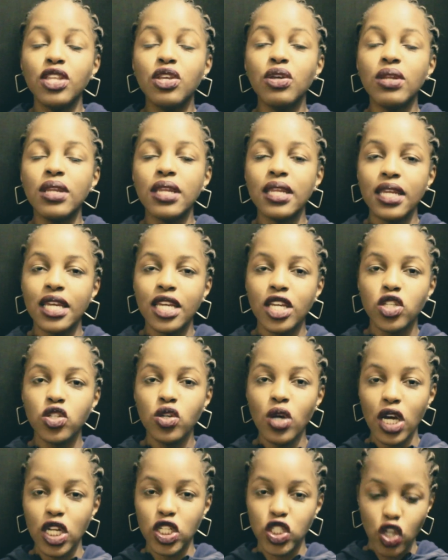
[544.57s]
you need
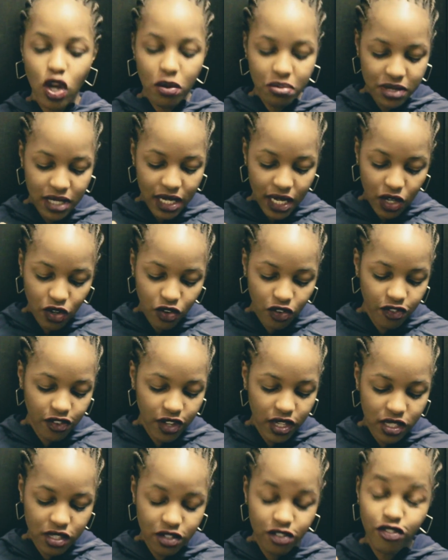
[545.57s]
to adopt
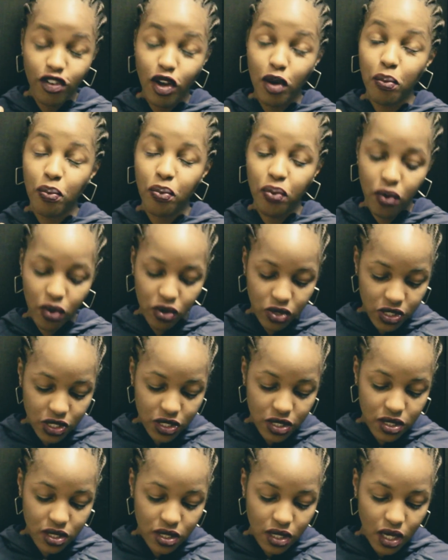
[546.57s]
innovative
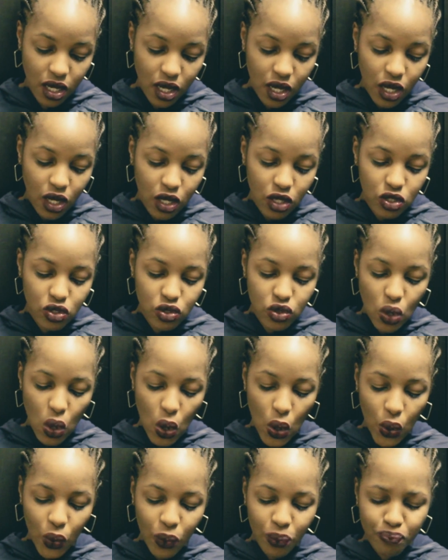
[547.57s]
approaches.
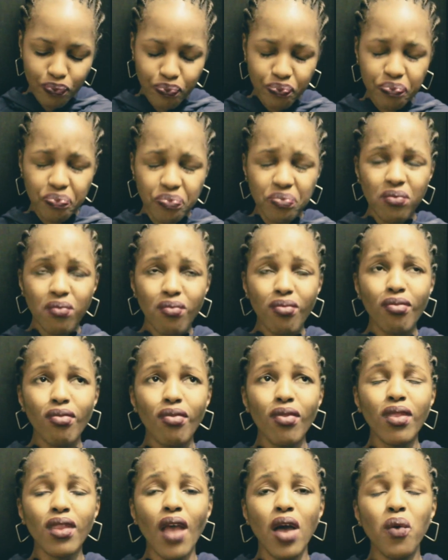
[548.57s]
So
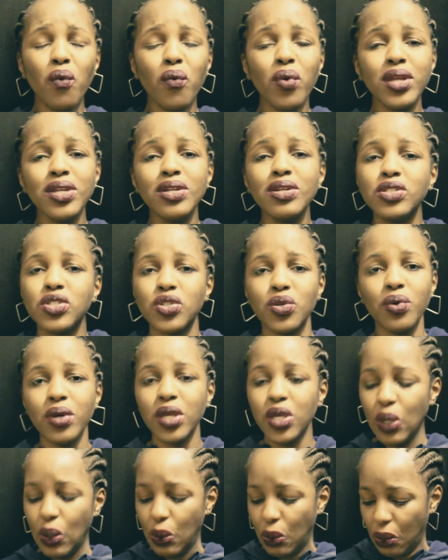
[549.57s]
when you're
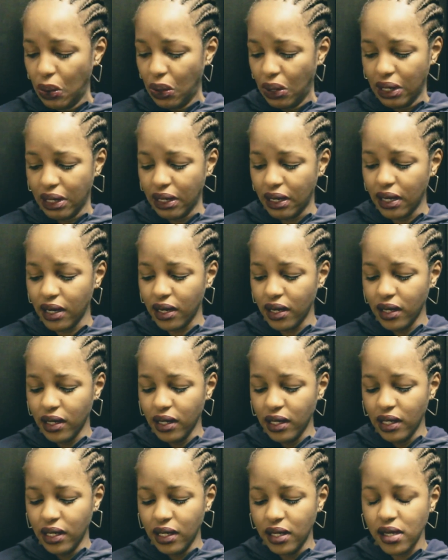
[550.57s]
doing your work,
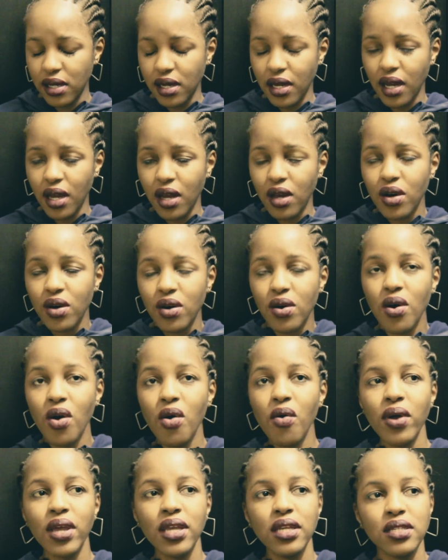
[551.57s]

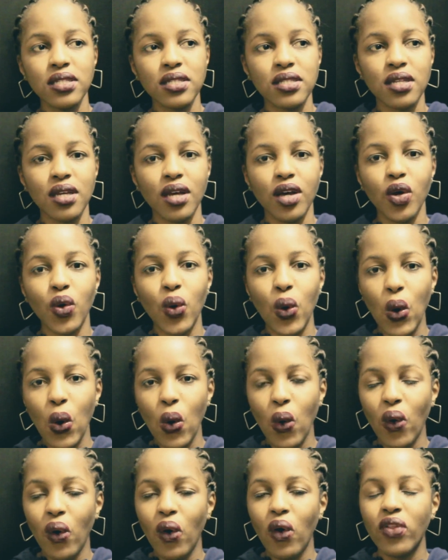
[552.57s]
always
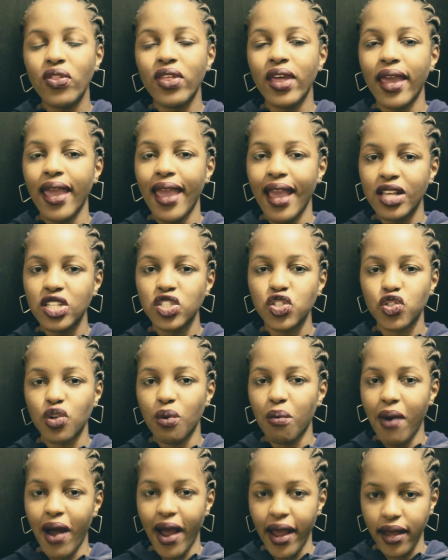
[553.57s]
go the extra
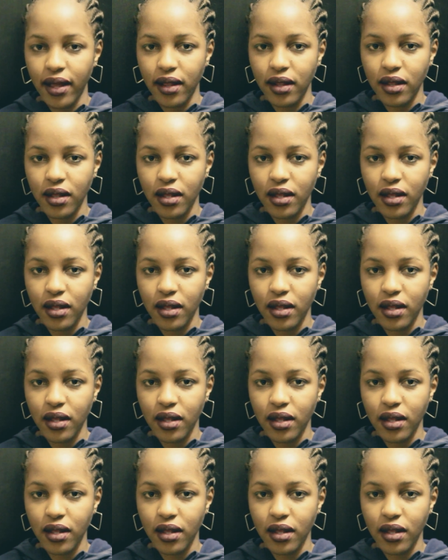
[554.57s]
mile.